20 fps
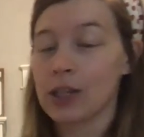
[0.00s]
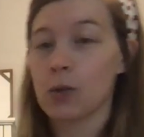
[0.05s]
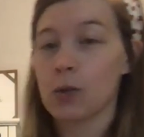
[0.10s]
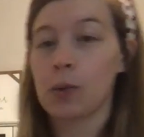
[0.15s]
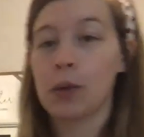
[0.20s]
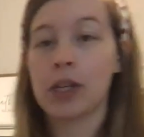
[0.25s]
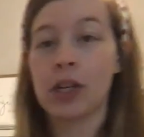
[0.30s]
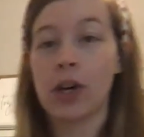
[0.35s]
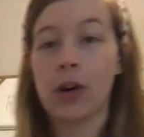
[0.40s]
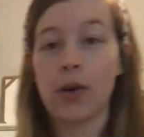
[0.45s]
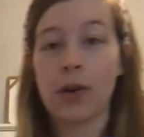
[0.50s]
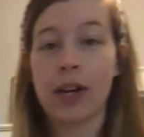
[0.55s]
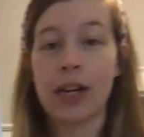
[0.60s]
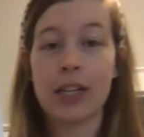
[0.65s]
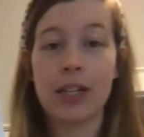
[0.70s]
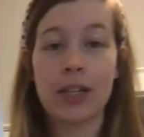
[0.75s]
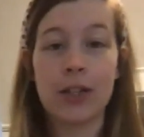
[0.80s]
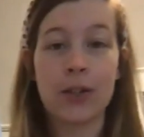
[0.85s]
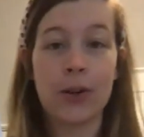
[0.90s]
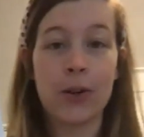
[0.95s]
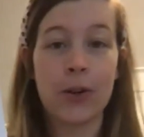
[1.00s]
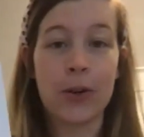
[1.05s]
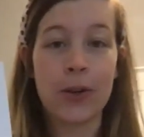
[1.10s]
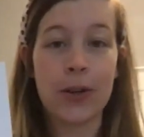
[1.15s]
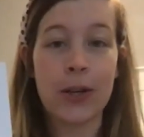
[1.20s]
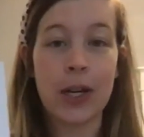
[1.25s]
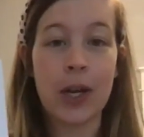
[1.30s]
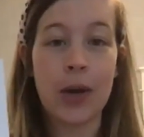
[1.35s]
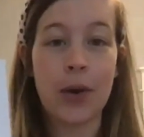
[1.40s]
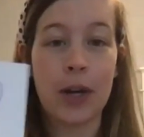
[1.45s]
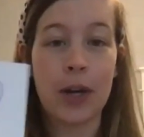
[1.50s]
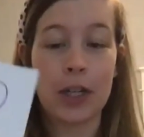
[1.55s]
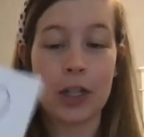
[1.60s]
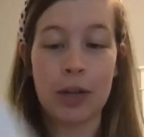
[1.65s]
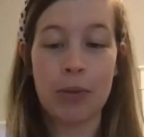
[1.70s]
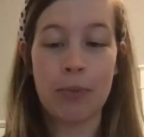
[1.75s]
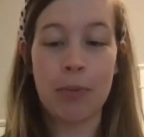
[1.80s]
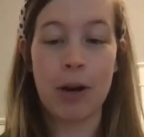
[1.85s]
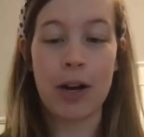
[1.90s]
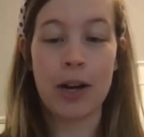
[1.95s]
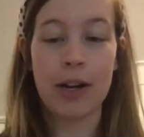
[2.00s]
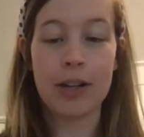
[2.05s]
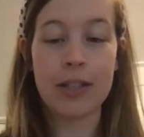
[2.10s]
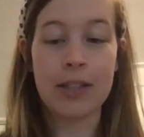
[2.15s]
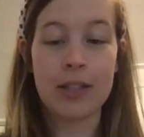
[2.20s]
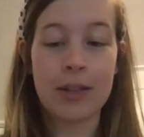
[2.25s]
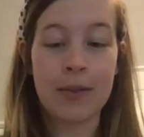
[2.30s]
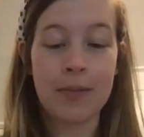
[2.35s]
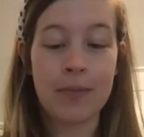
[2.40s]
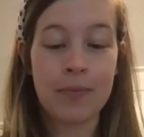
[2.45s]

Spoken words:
so we don't get to circle any question marks.